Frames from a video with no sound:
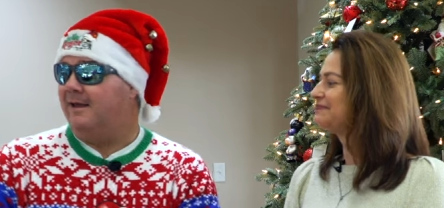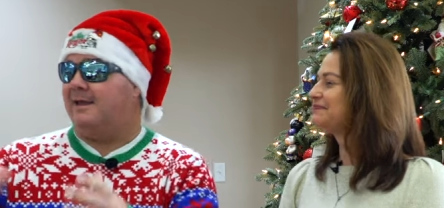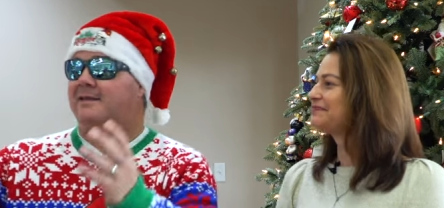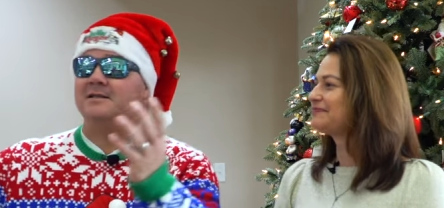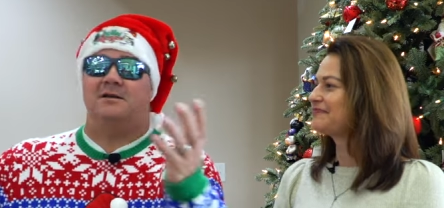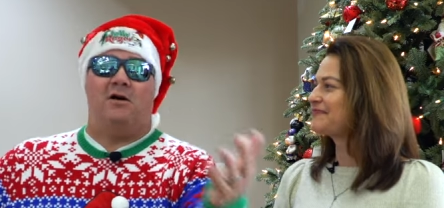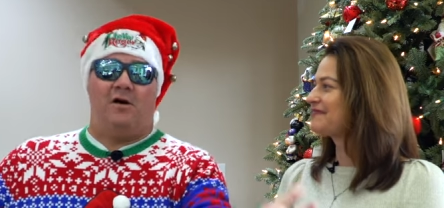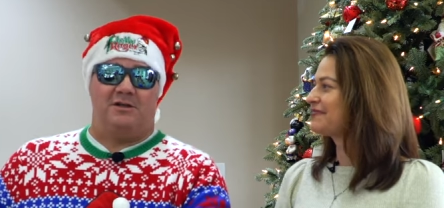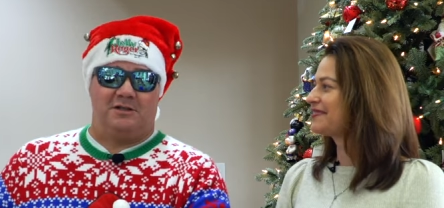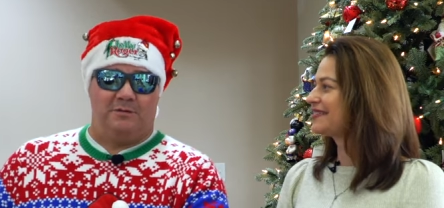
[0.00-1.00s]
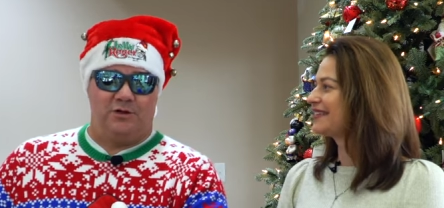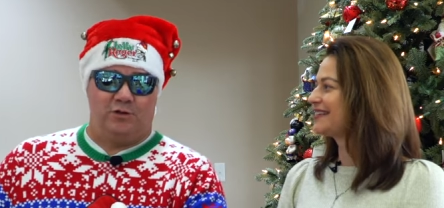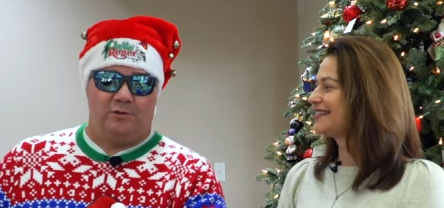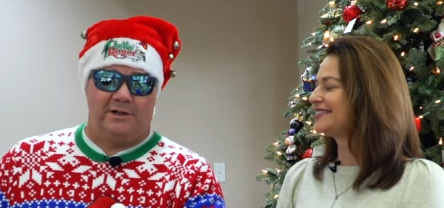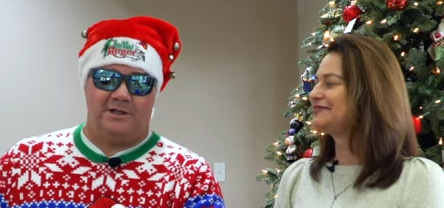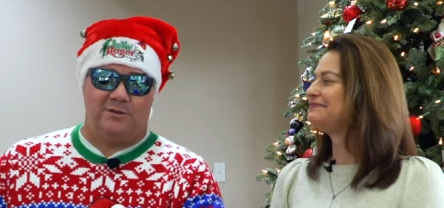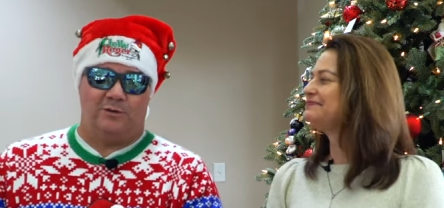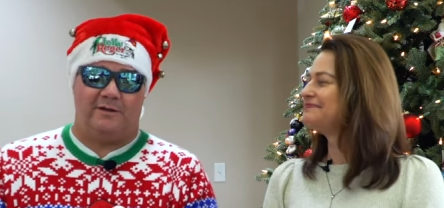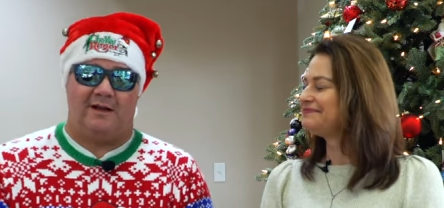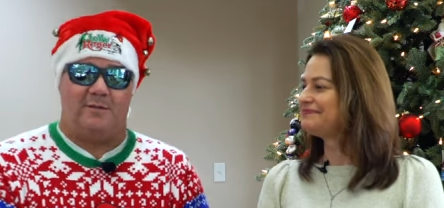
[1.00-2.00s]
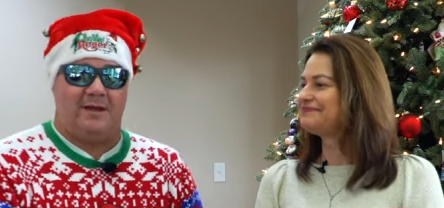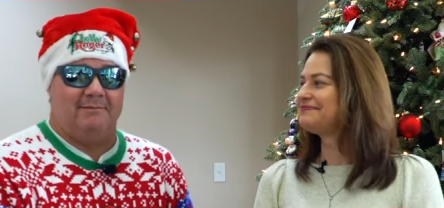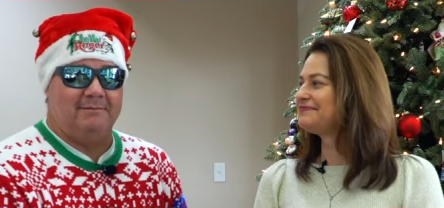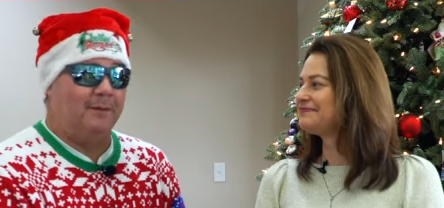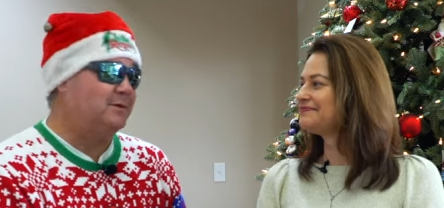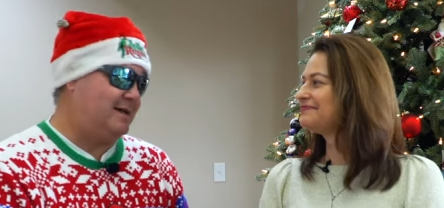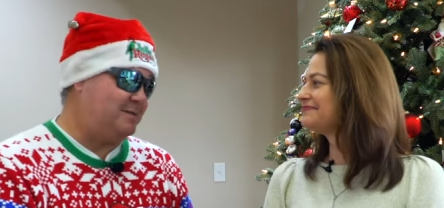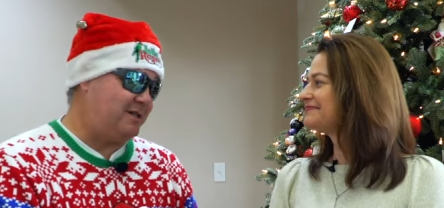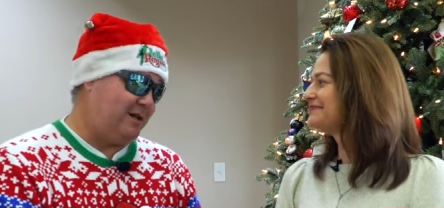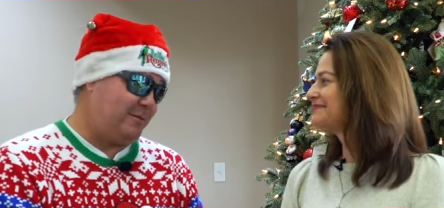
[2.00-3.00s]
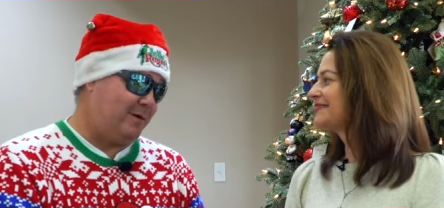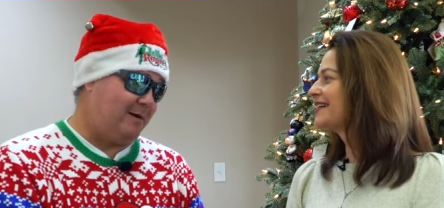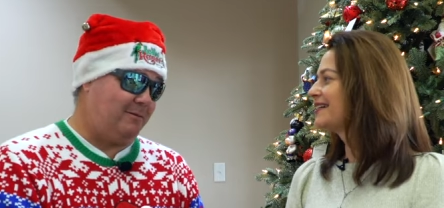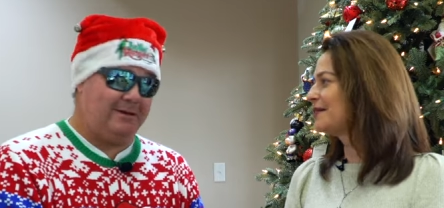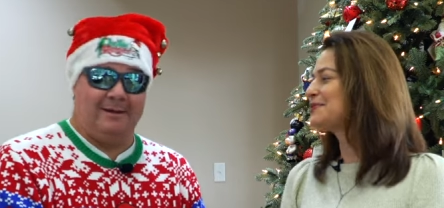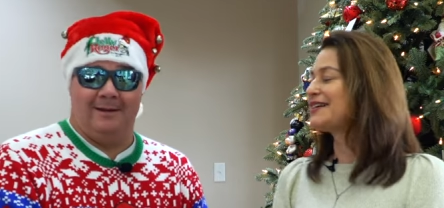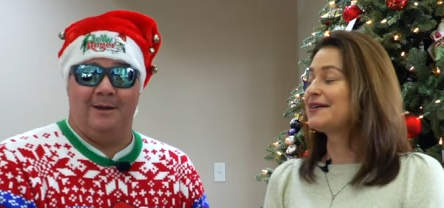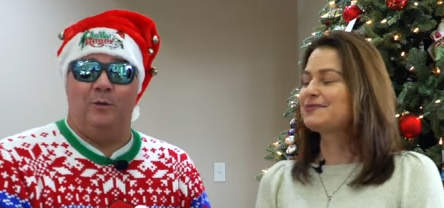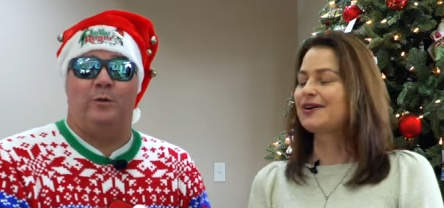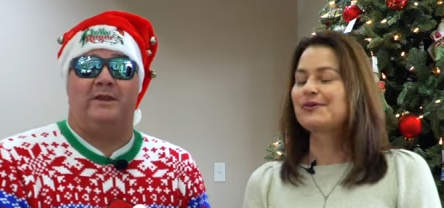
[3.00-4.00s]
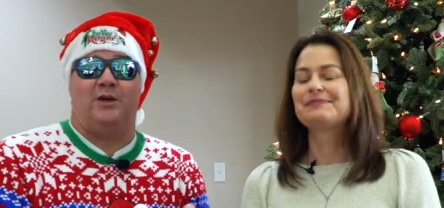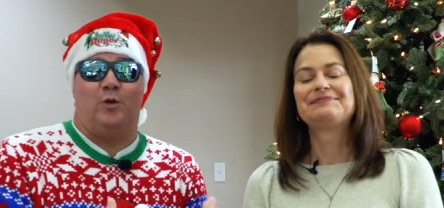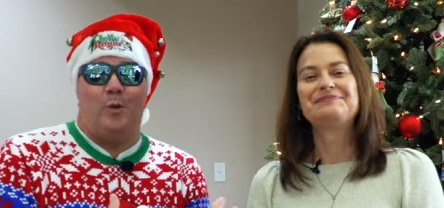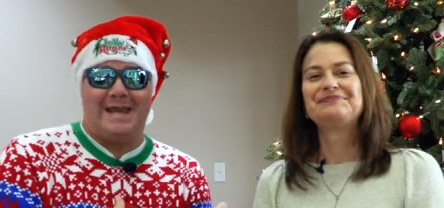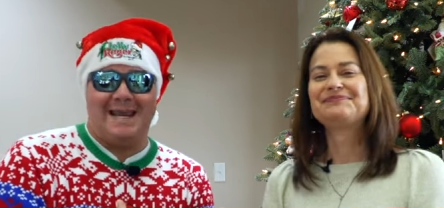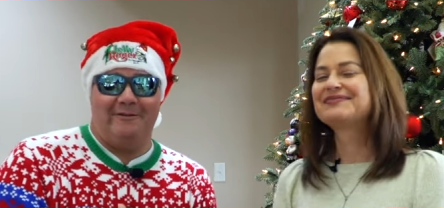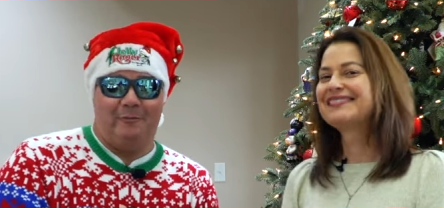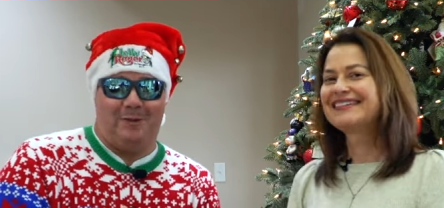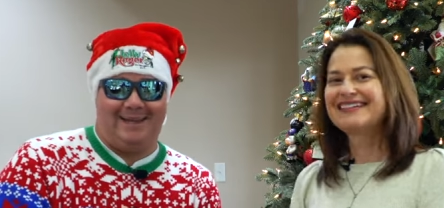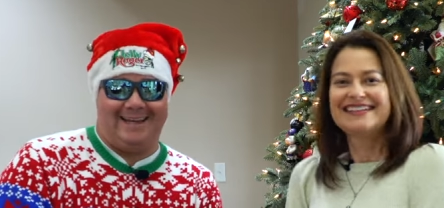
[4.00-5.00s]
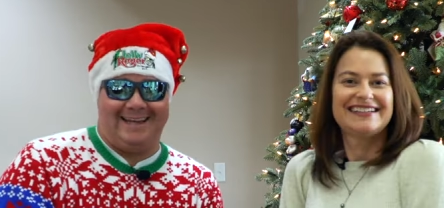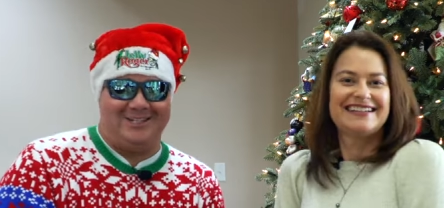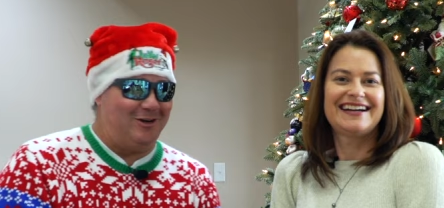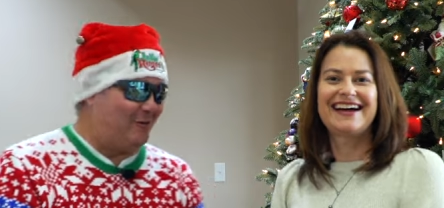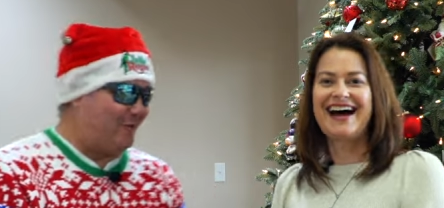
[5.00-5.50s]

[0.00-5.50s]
Speaker 1: in this awesome jewelry store that I'm in a couple times a year, probably. A couple times. With the queen of bling, Jill